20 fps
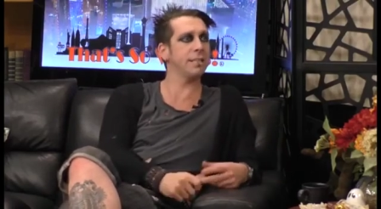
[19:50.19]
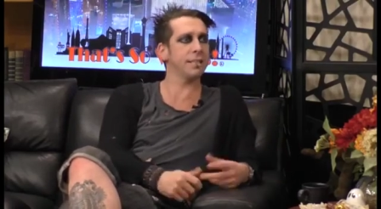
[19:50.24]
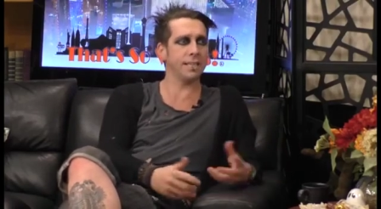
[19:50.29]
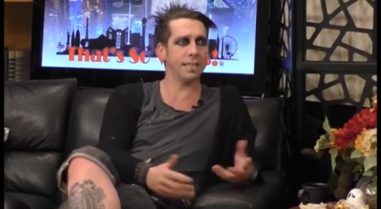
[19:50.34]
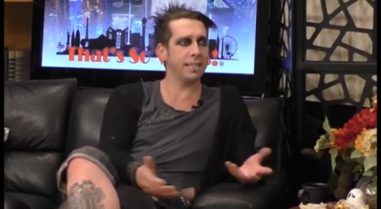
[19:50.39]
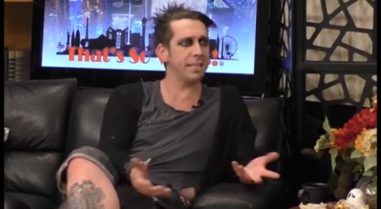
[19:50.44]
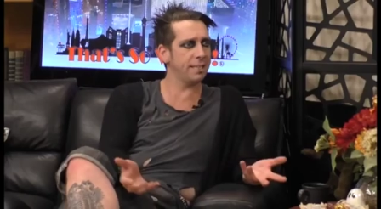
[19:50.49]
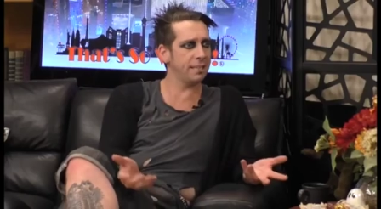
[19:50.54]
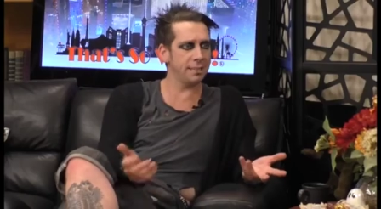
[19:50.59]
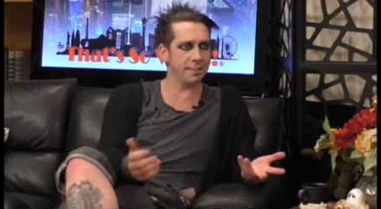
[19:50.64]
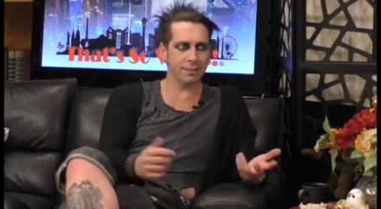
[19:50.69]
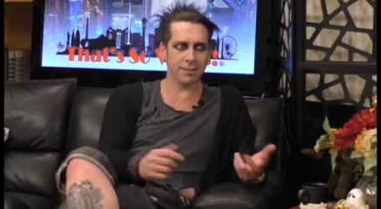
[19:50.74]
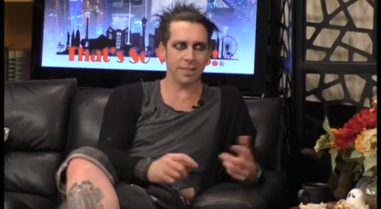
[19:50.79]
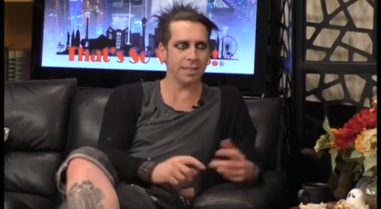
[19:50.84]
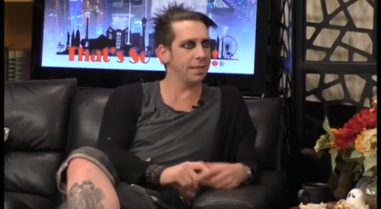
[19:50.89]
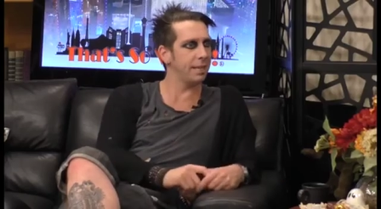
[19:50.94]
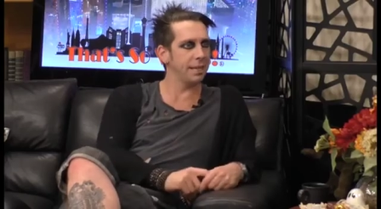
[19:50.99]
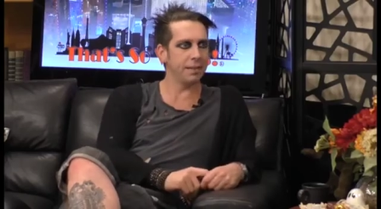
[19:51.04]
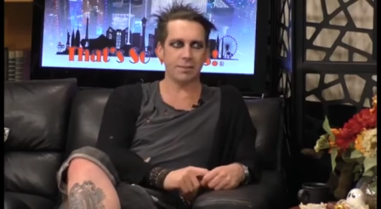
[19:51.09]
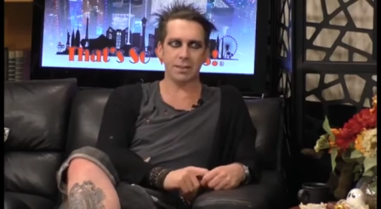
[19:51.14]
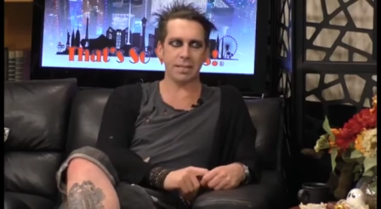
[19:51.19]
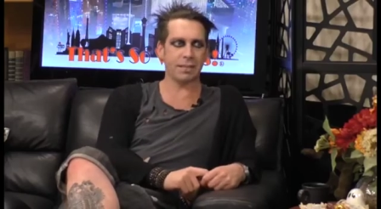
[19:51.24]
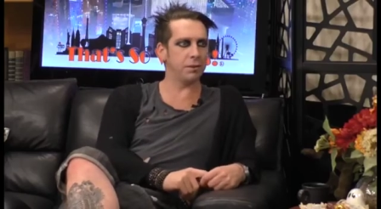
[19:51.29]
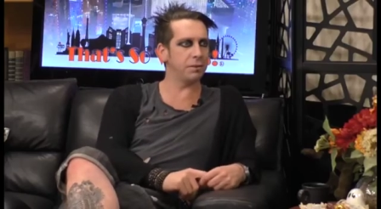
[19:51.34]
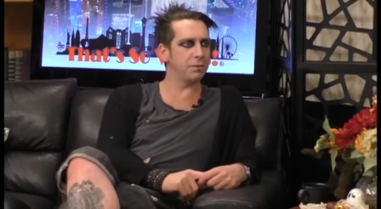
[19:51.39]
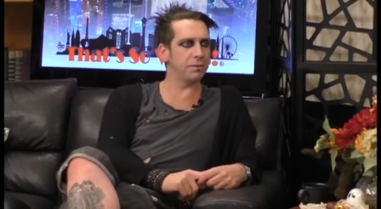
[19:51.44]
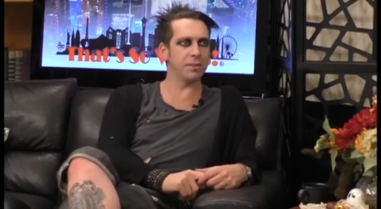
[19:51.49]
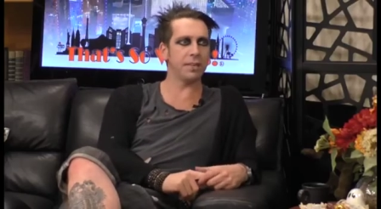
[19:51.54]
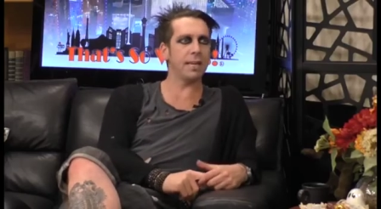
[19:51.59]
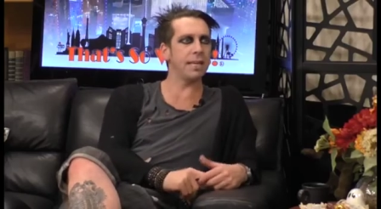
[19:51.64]
again, it's like they
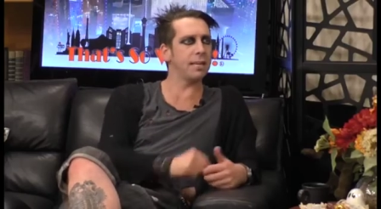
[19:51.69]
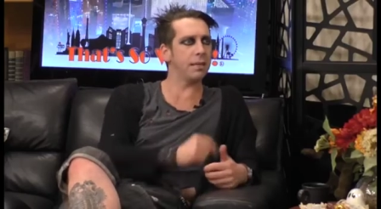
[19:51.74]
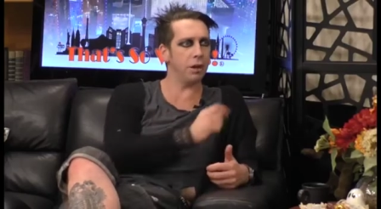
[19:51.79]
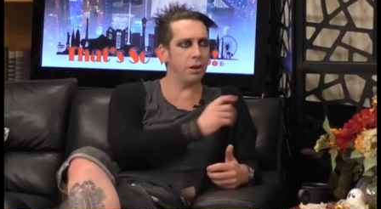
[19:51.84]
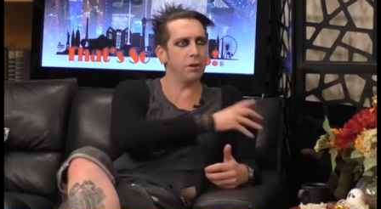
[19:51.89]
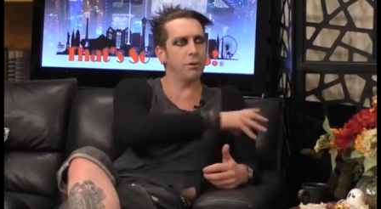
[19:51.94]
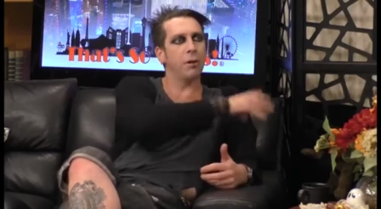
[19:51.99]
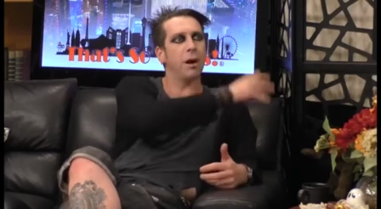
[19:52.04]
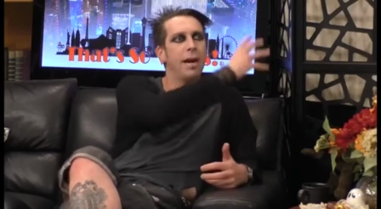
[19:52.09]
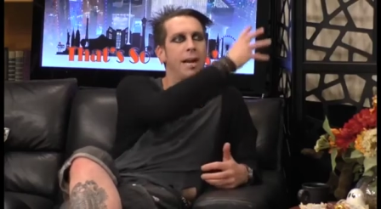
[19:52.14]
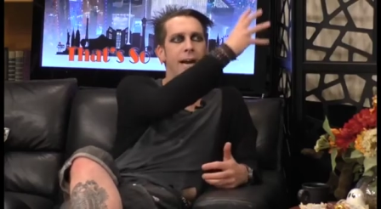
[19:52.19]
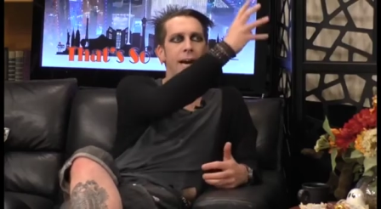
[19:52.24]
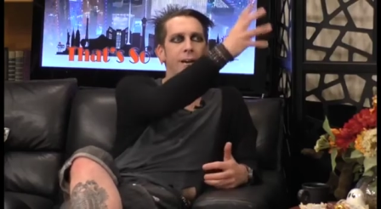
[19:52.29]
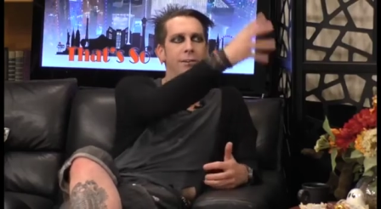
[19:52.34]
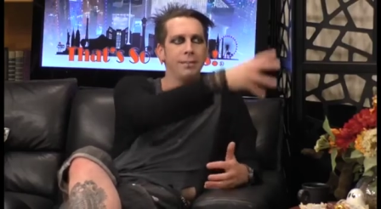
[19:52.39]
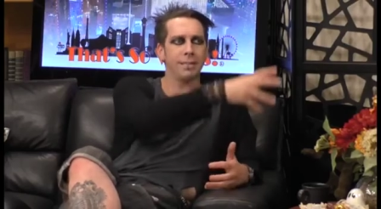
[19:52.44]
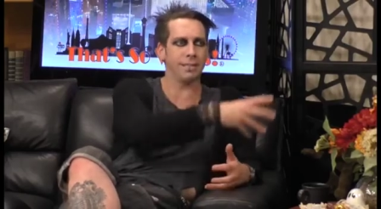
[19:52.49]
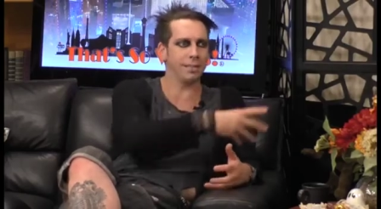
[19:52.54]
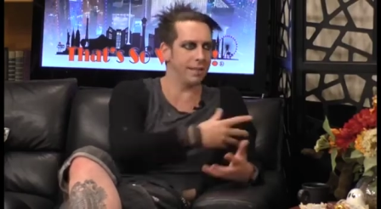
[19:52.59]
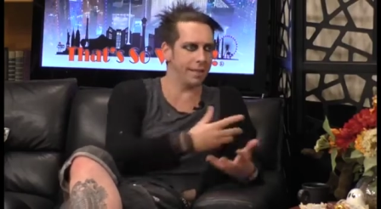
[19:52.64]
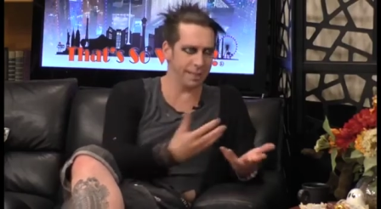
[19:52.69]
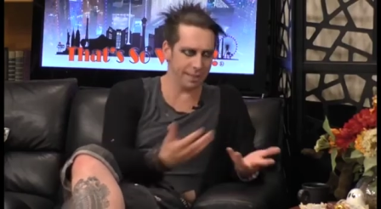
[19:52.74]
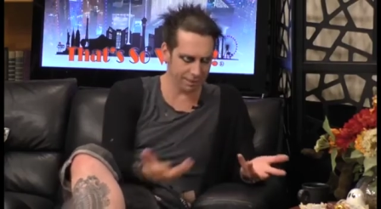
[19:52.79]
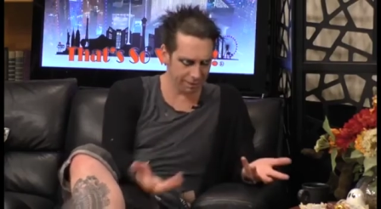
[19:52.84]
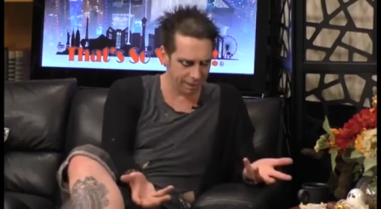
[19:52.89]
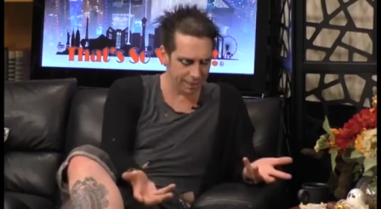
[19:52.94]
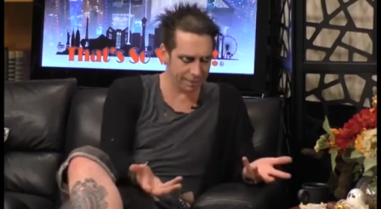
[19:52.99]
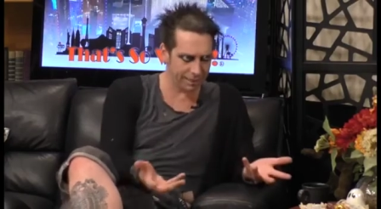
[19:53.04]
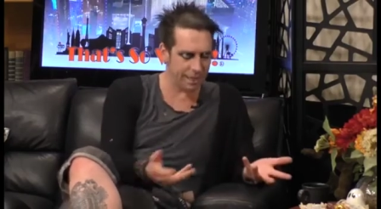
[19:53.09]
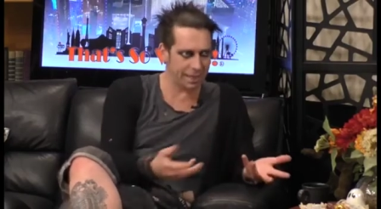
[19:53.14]
don't say O, I, R, E like
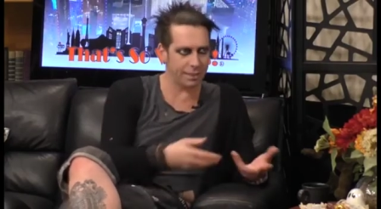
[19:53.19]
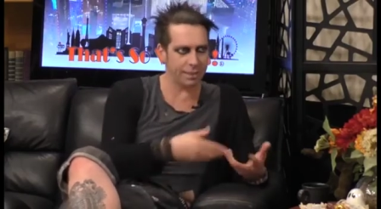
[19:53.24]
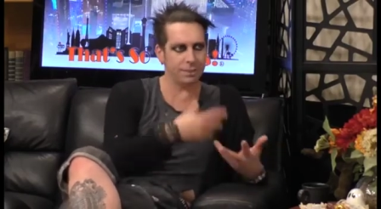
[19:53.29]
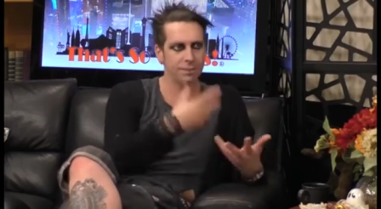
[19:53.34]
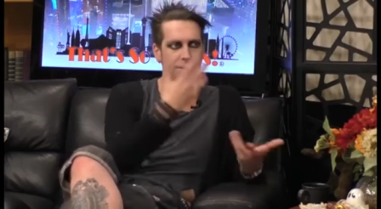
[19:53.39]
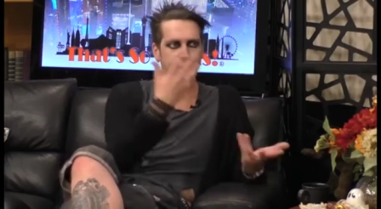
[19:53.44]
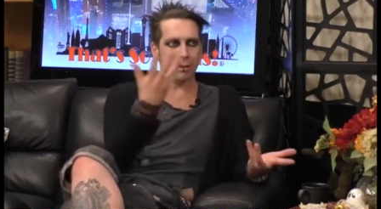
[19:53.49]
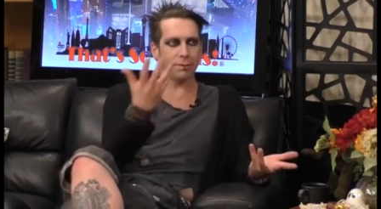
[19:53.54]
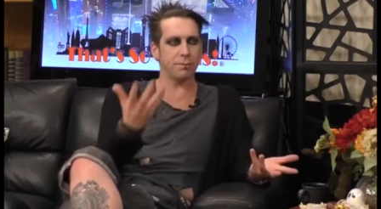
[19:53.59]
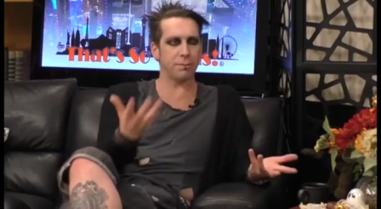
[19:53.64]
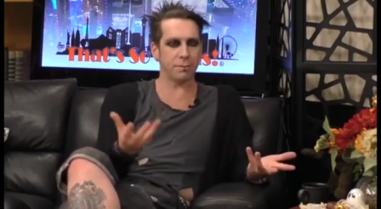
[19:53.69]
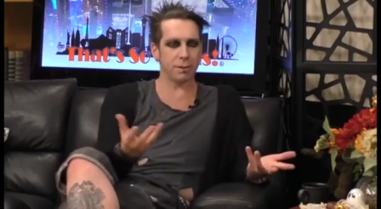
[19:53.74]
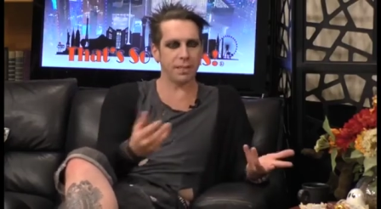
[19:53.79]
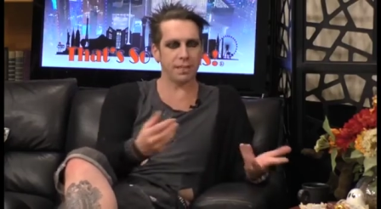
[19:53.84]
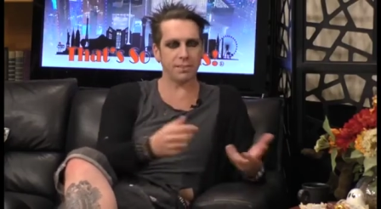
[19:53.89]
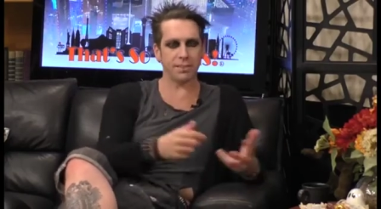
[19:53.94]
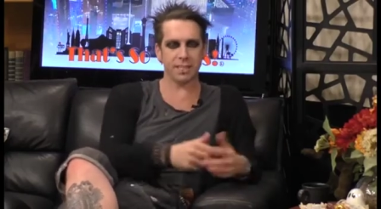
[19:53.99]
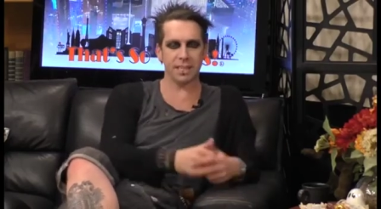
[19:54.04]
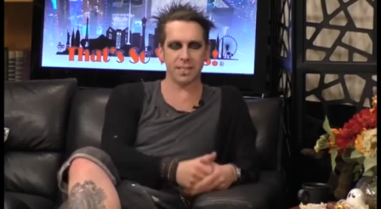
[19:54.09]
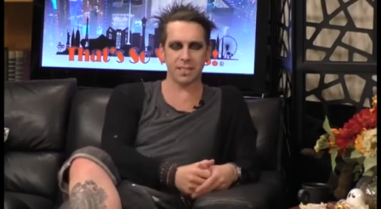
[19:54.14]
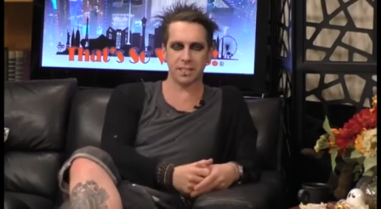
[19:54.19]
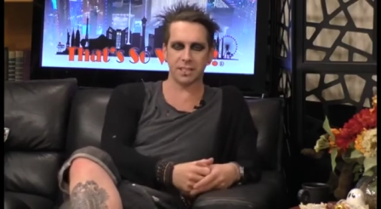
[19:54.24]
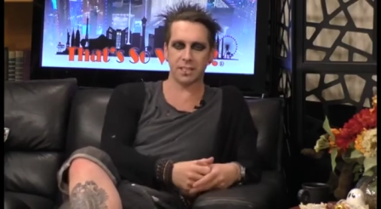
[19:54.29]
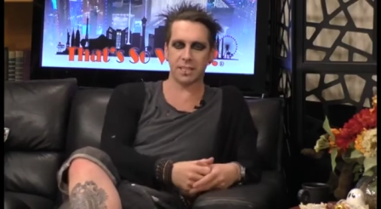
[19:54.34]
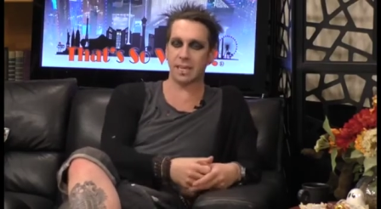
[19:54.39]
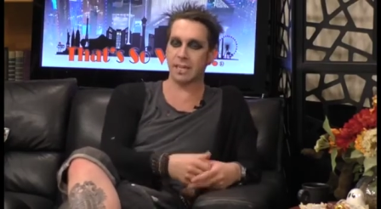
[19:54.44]
that. There's a different pronunciation.